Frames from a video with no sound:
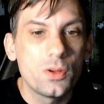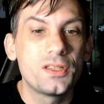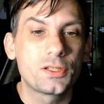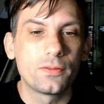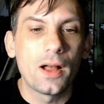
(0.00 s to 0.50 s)
to
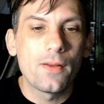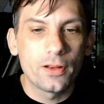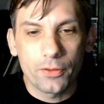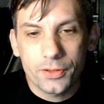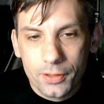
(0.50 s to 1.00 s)
survive
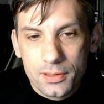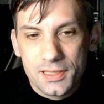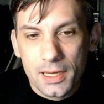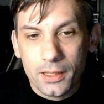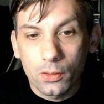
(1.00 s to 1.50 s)
another turn
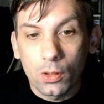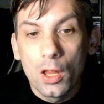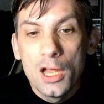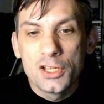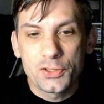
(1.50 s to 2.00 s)
cycle
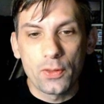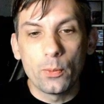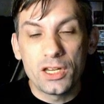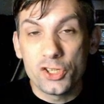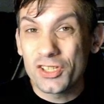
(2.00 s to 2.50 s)
so that we
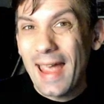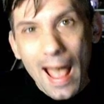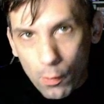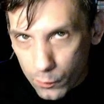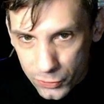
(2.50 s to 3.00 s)
can just
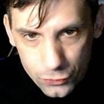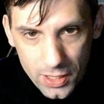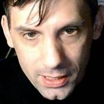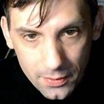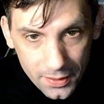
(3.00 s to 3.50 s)
alpha
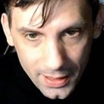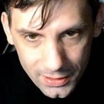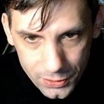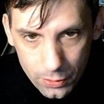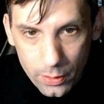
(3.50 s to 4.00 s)
strike in the
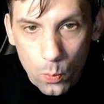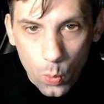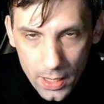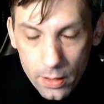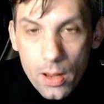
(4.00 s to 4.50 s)
next turn and
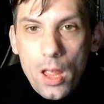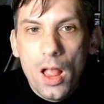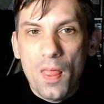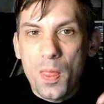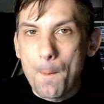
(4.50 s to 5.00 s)
win.
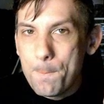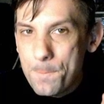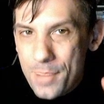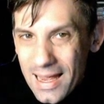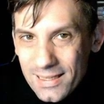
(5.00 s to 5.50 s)
The
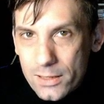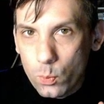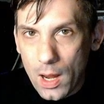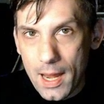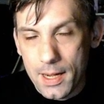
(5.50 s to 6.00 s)
best
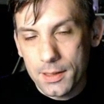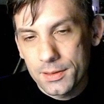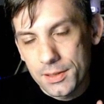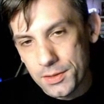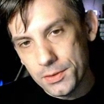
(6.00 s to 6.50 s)
way
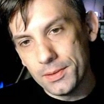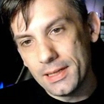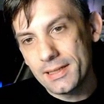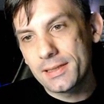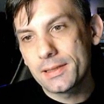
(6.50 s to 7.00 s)
to do
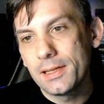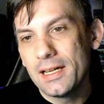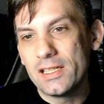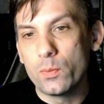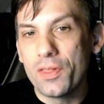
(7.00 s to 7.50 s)
this is with